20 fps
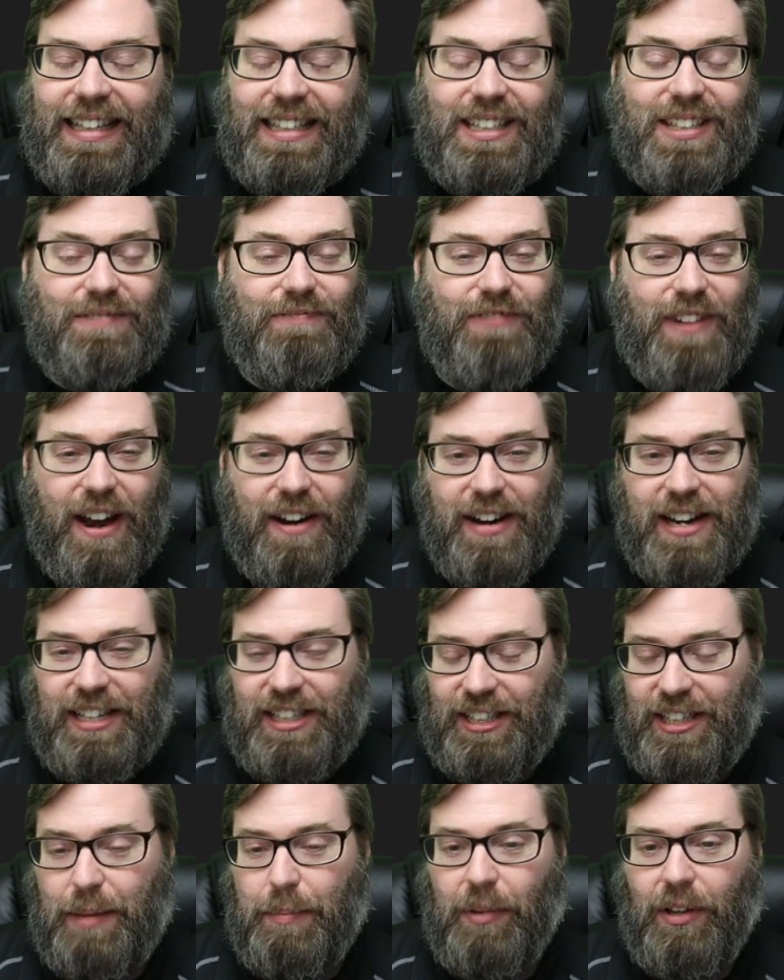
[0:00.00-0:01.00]
This is
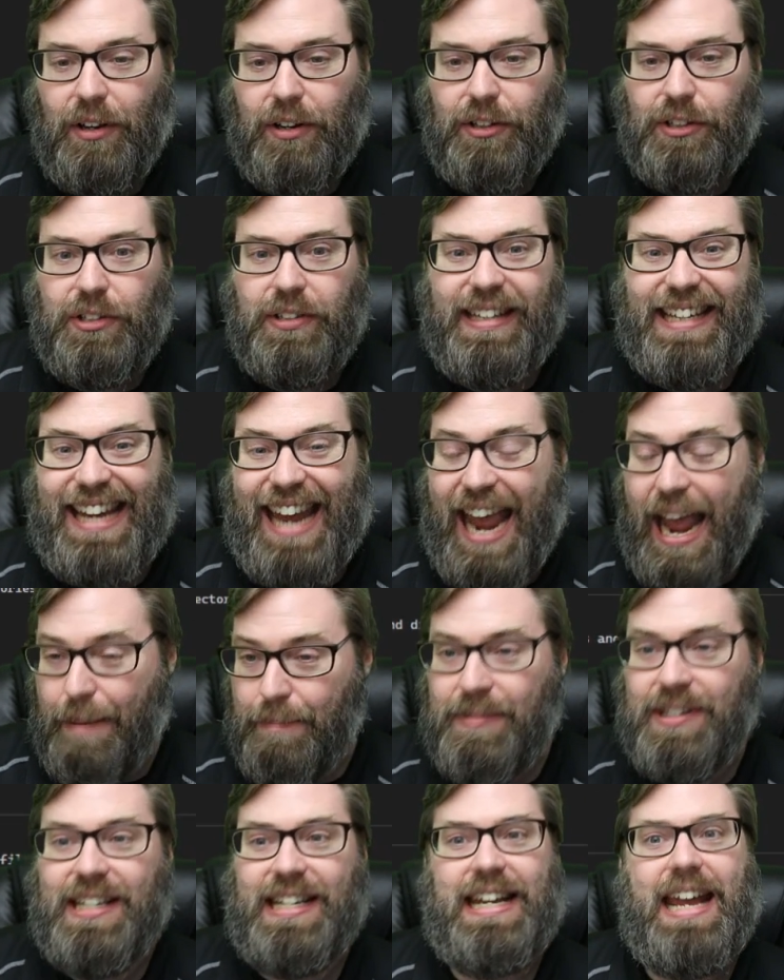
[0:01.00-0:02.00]
very similar to the
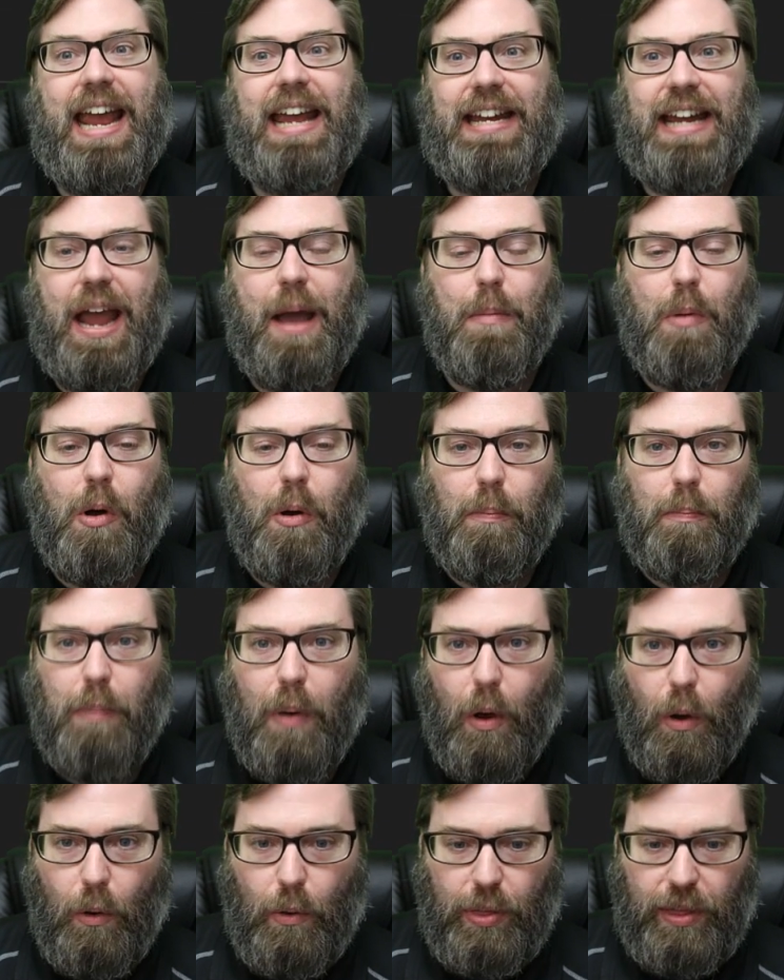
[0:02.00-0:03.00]
MTA YAML,
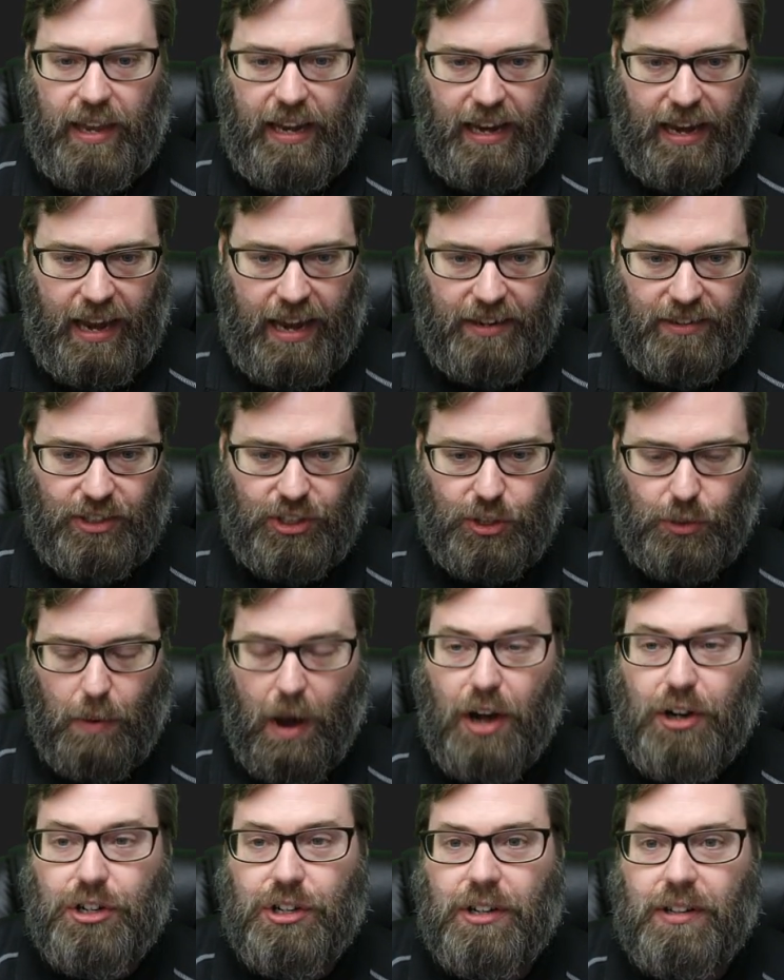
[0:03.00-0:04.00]
both in
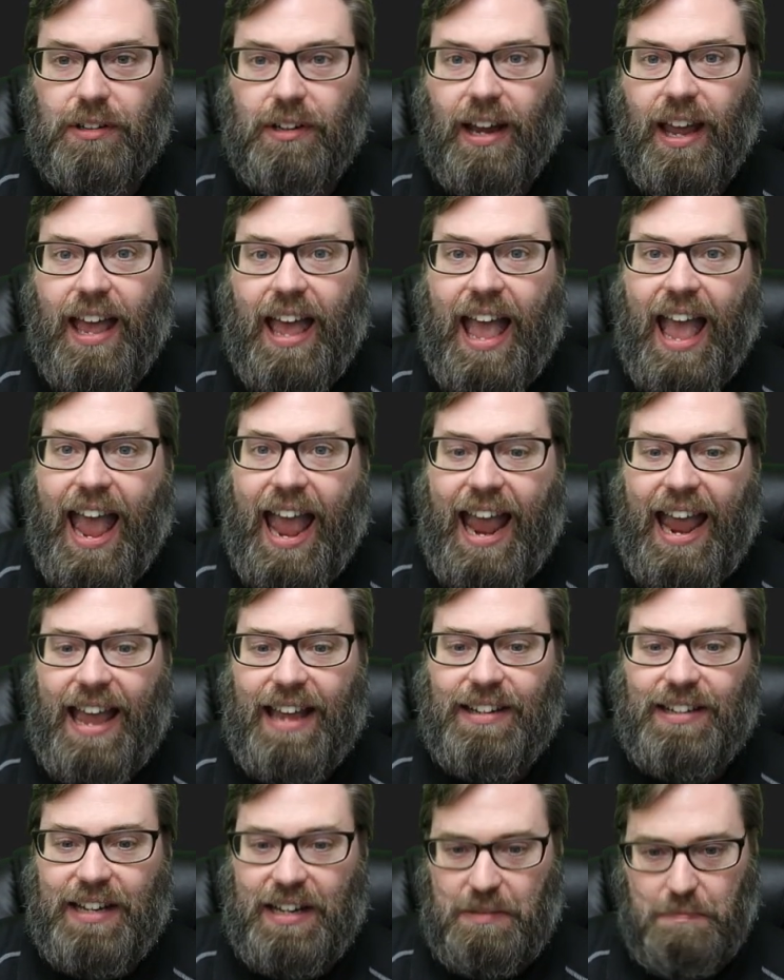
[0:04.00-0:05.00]
structure
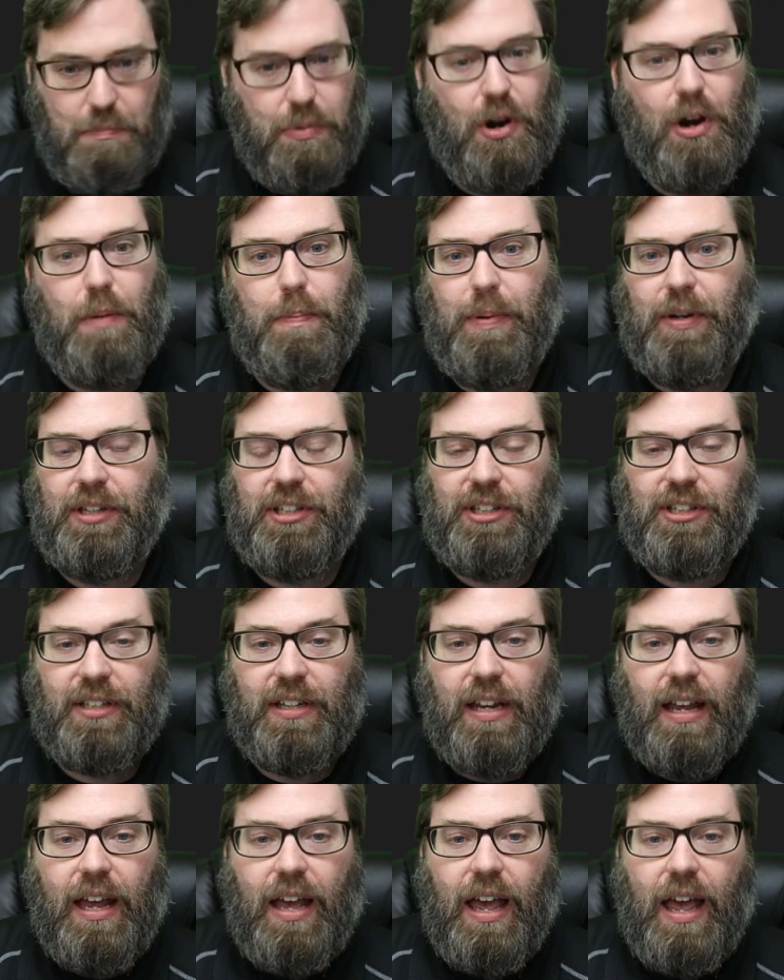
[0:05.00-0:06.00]
and in
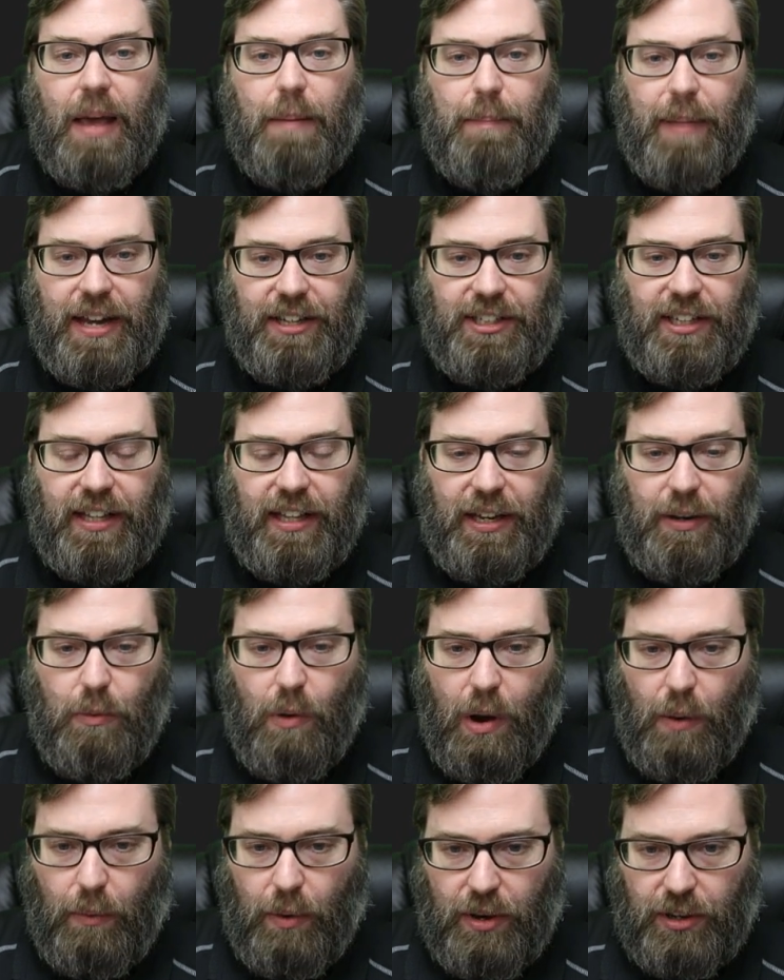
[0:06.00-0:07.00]
purpose.
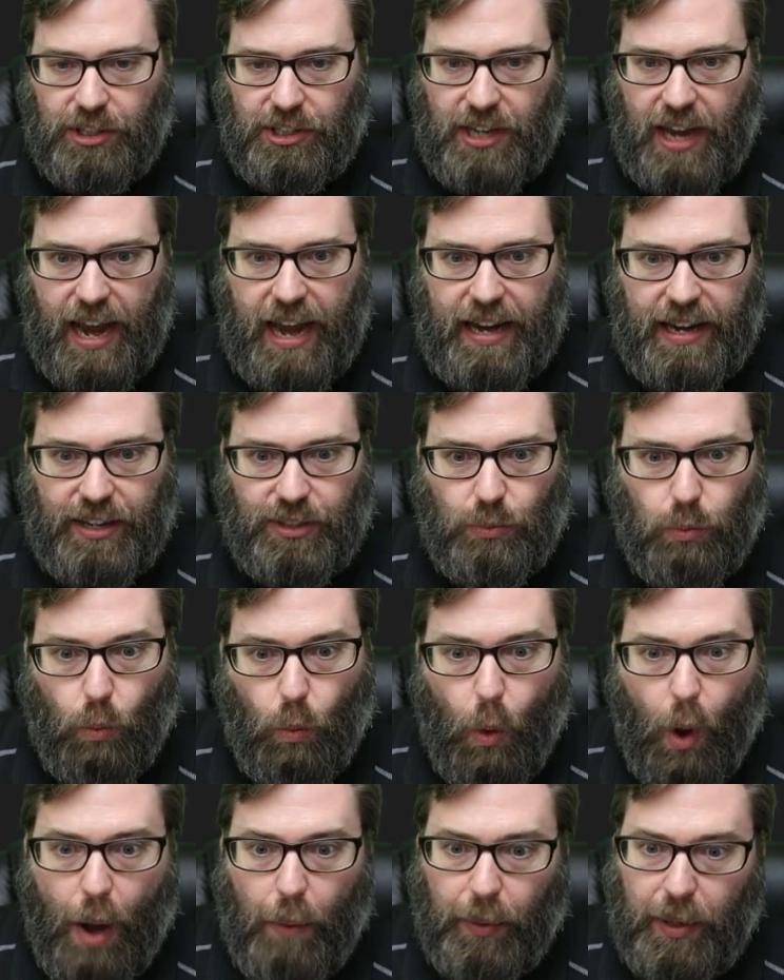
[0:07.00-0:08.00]
Basically, what we're saying is
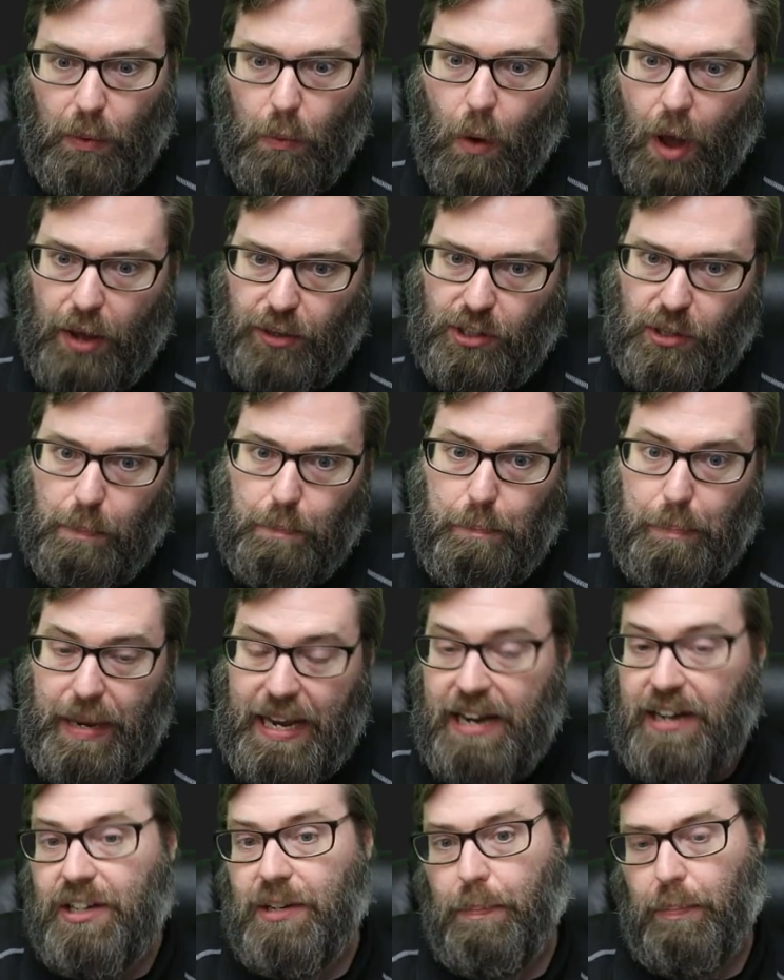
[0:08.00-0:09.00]
what we want to
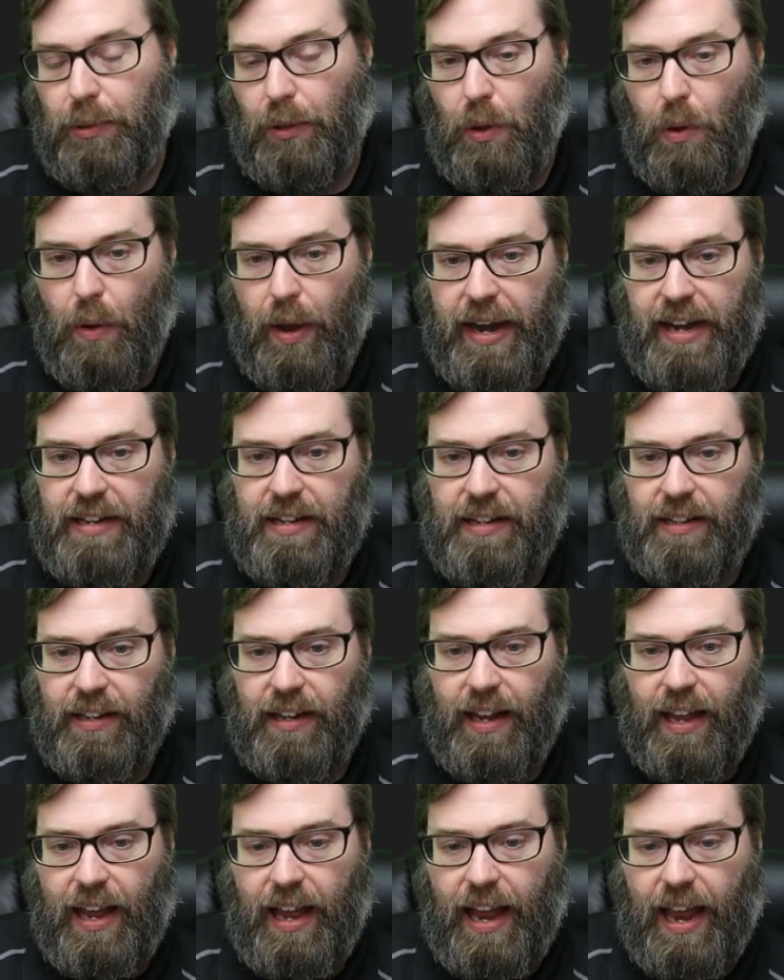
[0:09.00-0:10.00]
be deployed
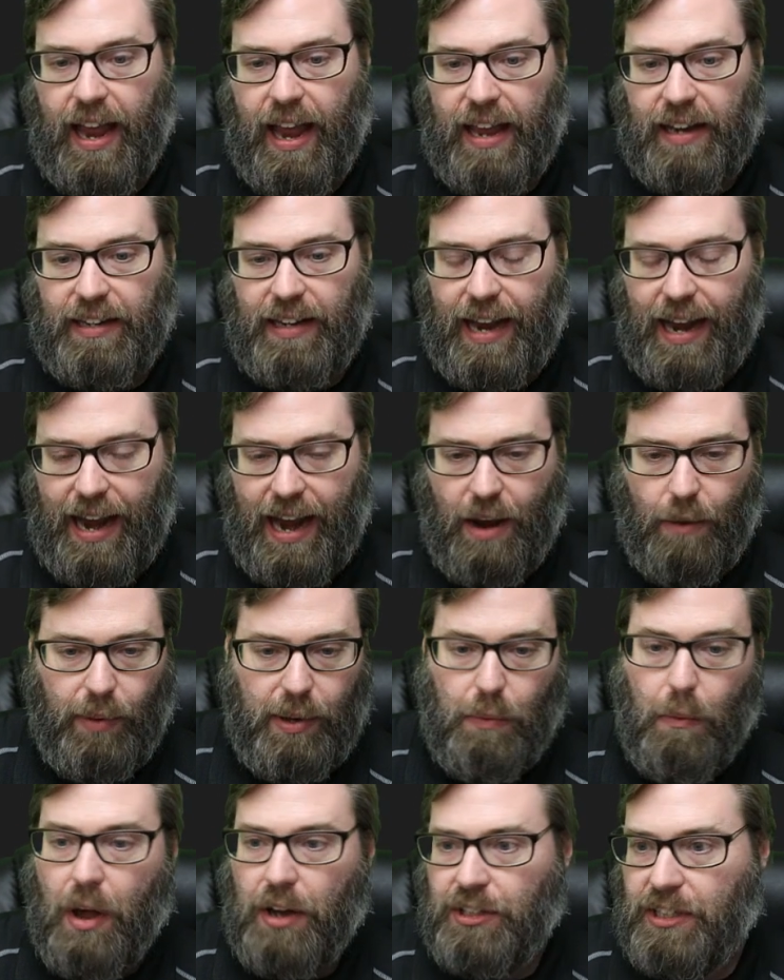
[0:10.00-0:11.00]
and
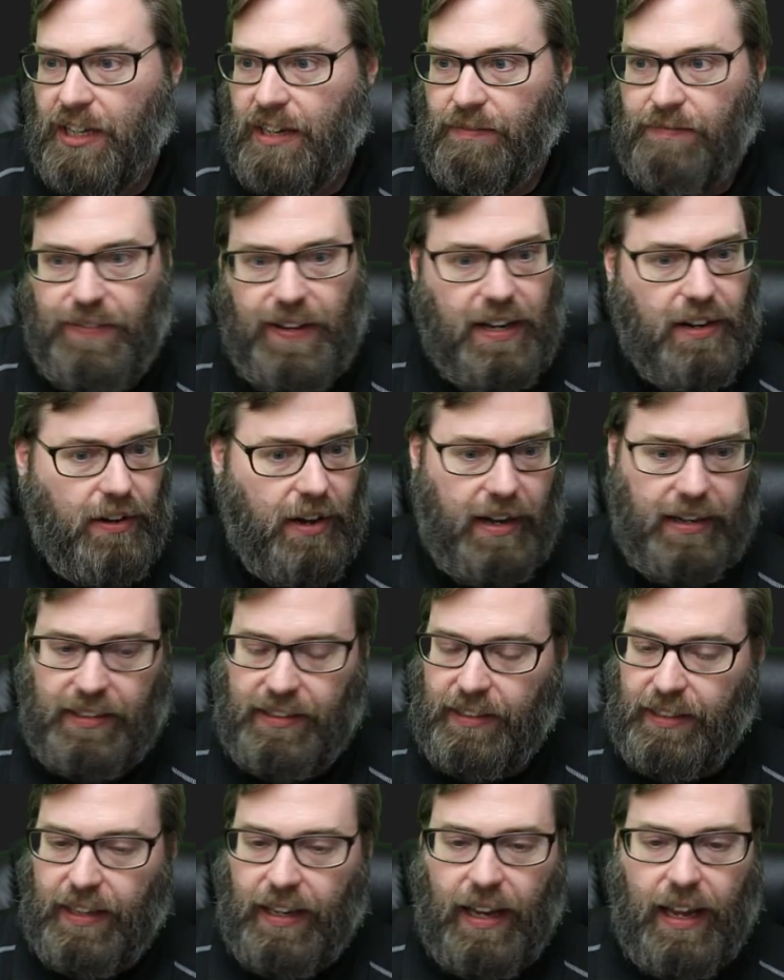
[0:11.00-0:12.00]
how we want to configure
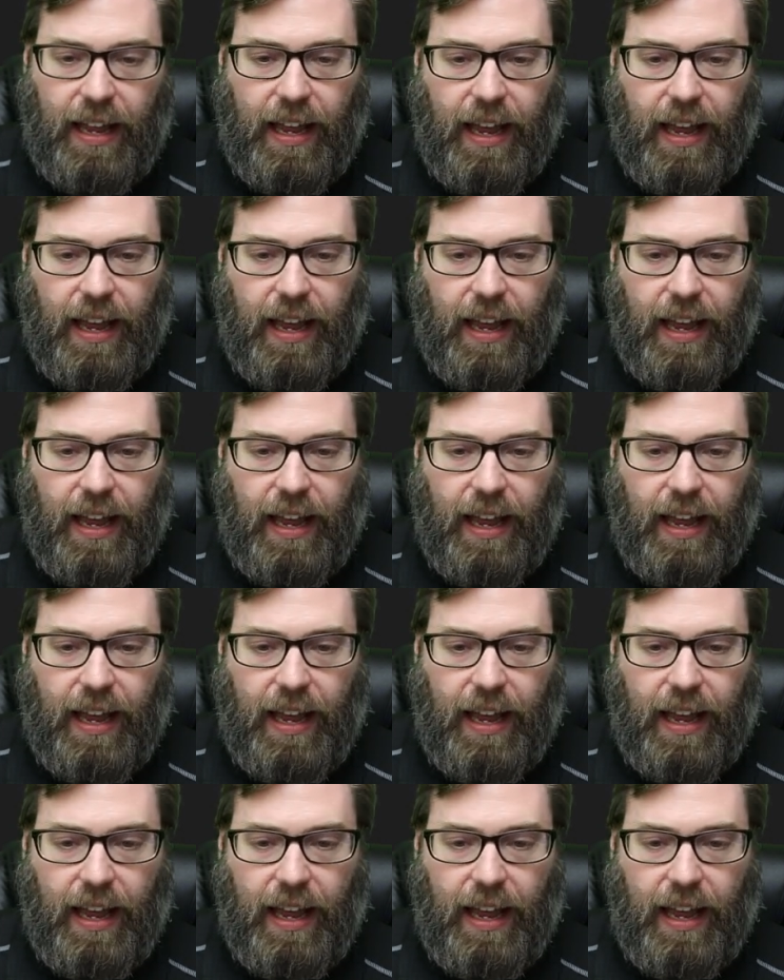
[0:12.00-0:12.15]
it.